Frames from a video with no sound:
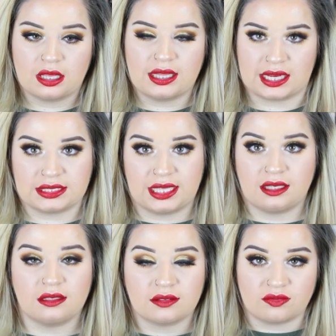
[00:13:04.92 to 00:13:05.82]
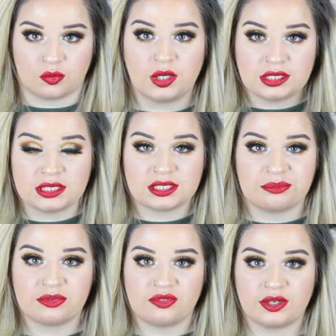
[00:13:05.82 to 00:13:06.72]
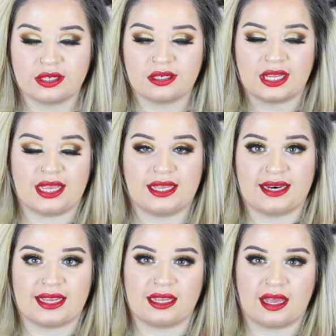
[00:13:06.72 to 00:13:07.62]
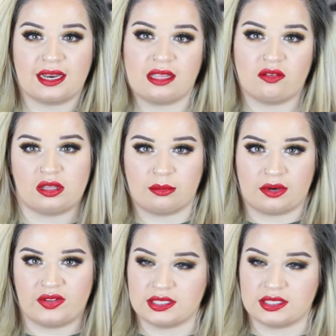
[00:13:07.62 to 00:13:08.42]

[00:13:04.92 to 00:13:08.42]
like I said, I've worn this stuff before and I can kind of give you a little bit of